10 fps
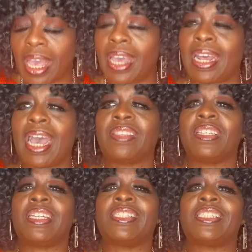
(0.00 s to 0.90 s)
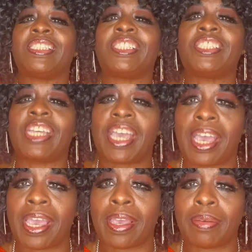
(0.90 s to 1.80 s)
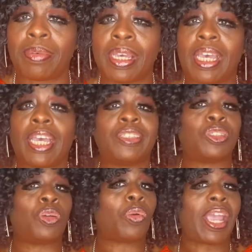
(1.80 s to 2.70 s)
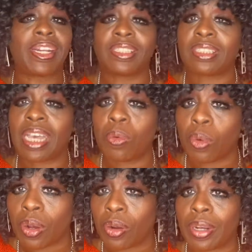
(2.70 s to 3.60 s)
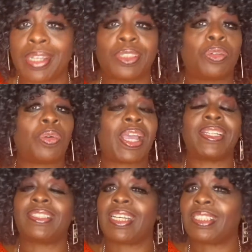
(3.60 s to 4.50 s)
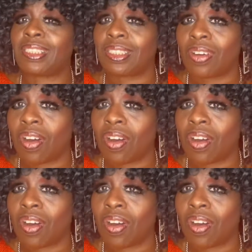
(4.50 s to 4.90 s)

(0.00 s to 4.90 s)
And I think it's a shame, as great as they were, as great as they still